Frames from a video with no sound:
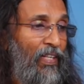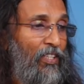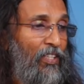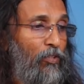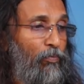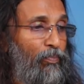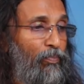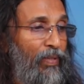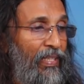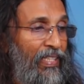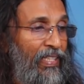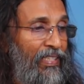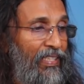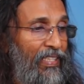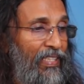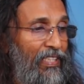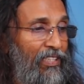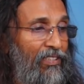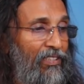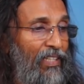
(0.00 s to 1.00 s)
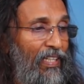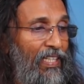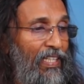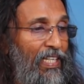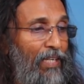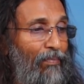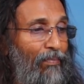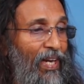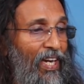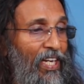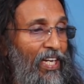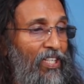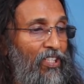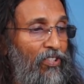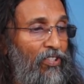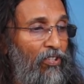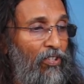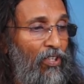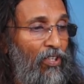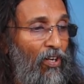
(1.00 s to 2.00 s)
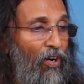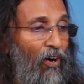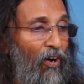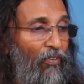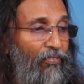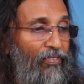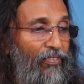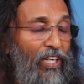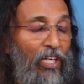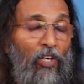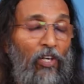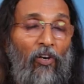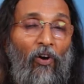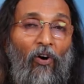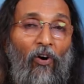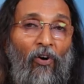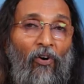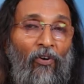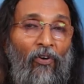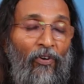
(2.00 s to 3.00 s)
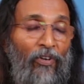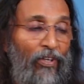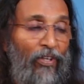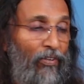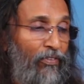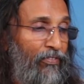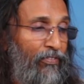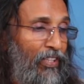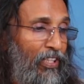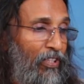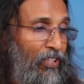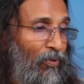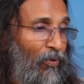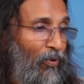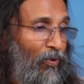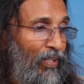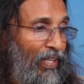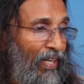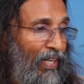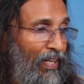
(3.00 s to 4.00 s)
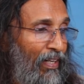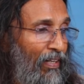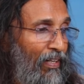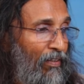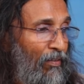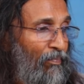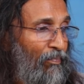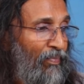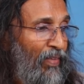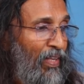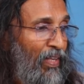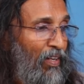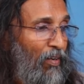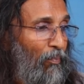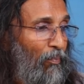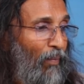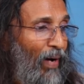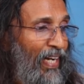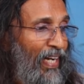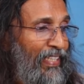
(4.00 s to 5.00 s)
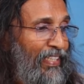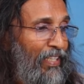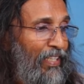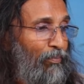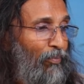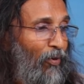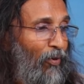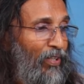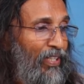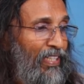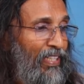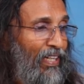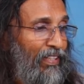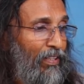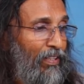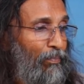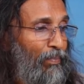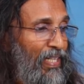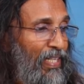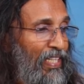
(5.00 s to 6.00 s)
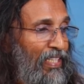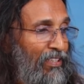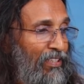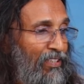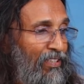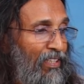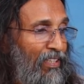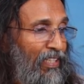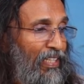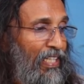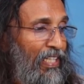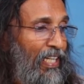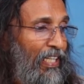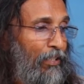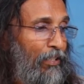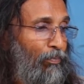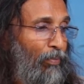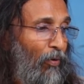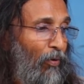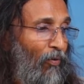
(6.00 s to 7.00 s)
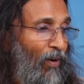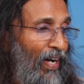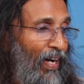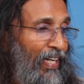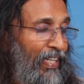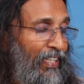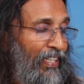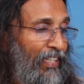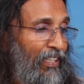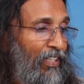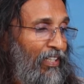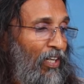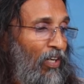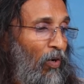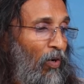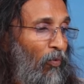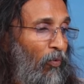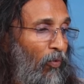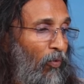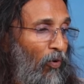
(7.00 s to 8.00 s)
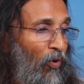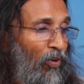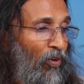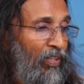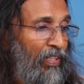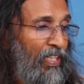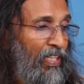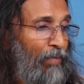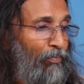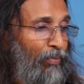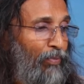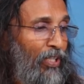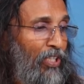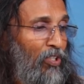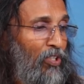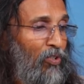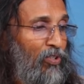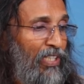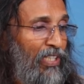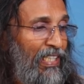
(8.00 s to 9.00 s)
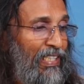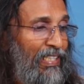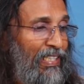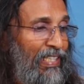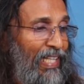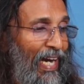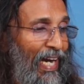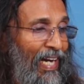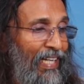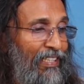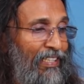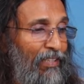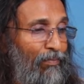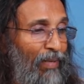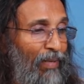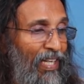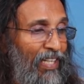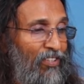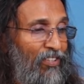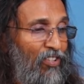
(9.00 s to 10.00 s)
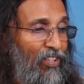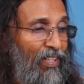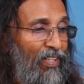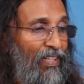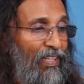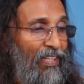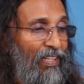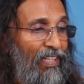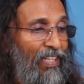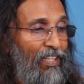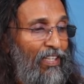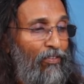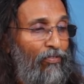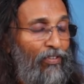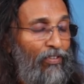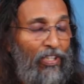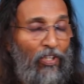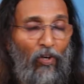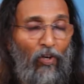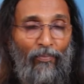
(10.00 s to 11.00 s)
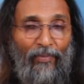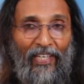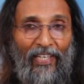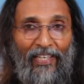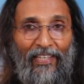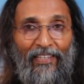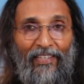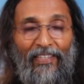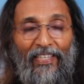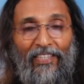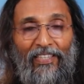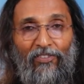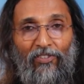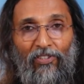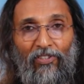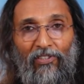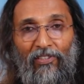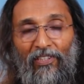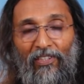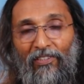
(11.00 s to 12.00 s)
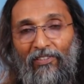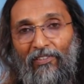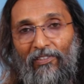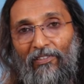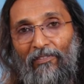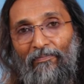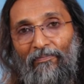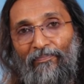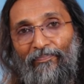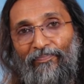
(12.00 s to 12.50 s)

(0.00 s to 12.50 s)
Spirit is the image of the Lord of the yoga. Mind and body are the means he has provided for reproducing that image in phenomenal existence.